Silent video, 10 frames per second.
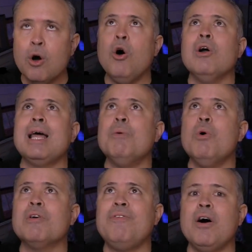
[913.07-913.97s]
all I
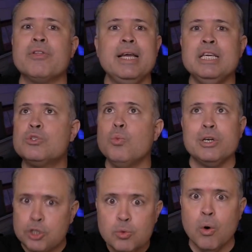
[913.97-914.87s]
want, Father, is
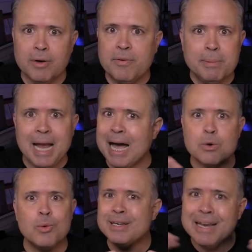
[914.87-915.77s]
what you want for me. I
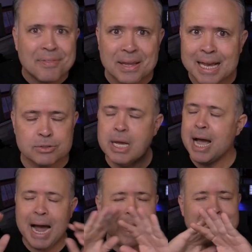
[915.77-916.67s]
don't want nothing else.
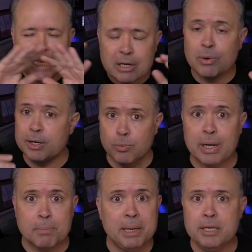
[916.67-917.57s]
I literally,
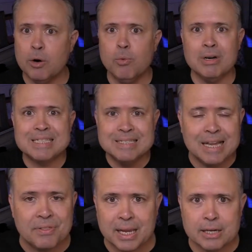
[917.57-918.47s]
Rick Pina wants
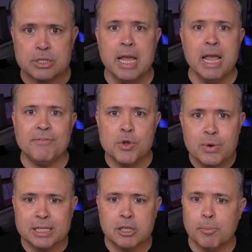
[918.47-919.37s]
nothing else. If you
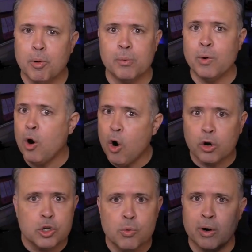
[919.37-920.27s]
get to the point where
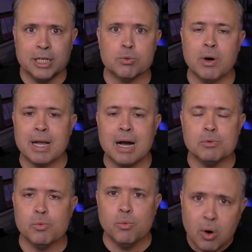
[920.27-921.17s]
all you want is what
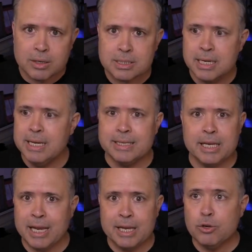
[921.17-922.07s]
God wants,
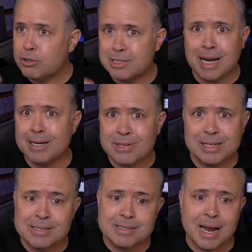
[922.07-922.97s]
then and your desires are
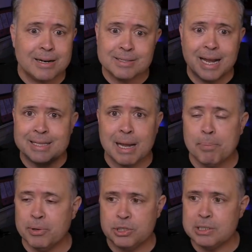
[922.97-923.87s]
his desires, at
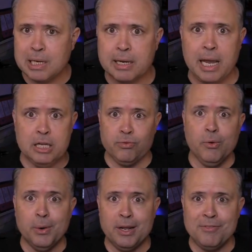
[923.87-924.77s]
that point, Jesus like, ask
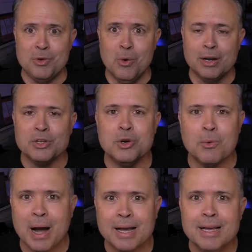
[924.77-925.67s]
for whatever you want. You
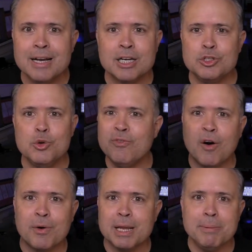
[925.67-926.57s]
know why? Because you've
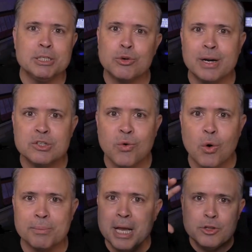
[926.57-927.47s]
already been
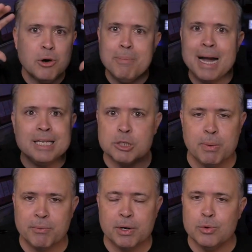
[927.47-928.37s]
transformed. Your mind has
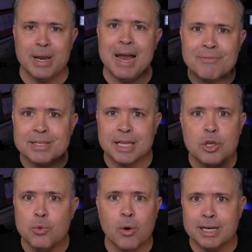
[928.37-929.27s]
been renewed.
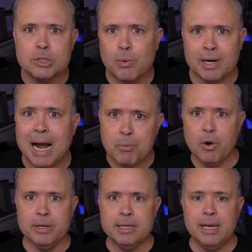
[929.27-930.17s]
Everything you want is what I
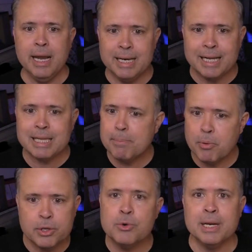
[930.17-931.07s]
want. And at that
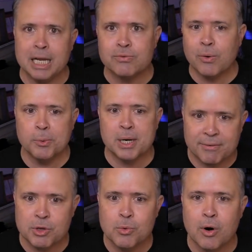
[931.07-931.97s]
point, you can ask for
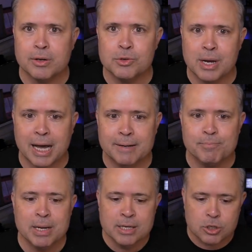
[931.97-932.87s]
whatever you want. You got it?
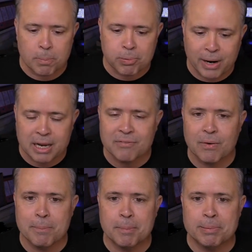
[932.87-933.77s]
So praying
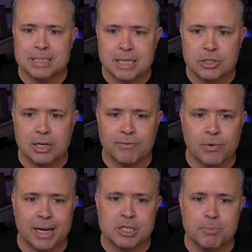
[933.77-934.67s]
from a position of
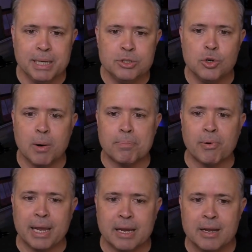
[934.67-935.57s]
grace means you're
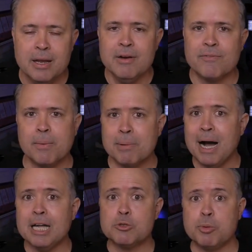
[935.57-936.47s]
praying from
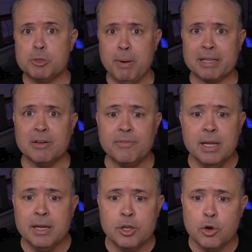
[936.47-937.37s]
God's perspective.
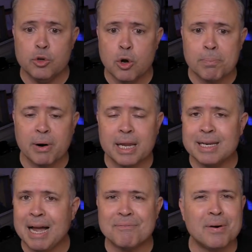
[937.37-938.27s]
You, are
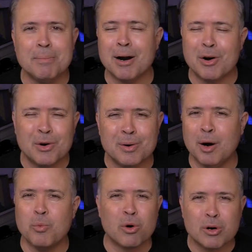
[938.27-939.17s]
praying not from a,
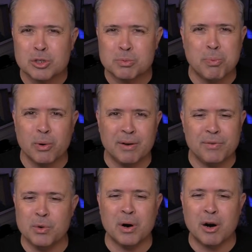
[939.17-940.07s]
a world's point of
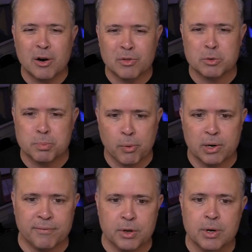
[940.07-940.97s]
view, or earth's
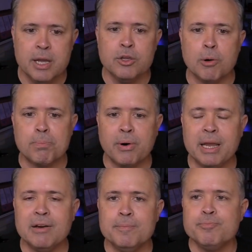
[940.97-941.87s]
point of view. You're
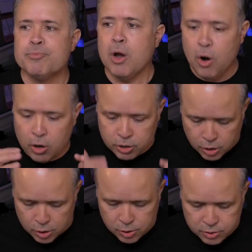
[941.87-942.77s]
praying on
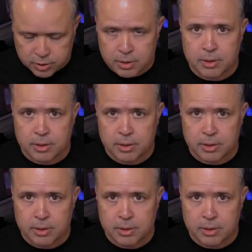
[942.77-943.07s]
earth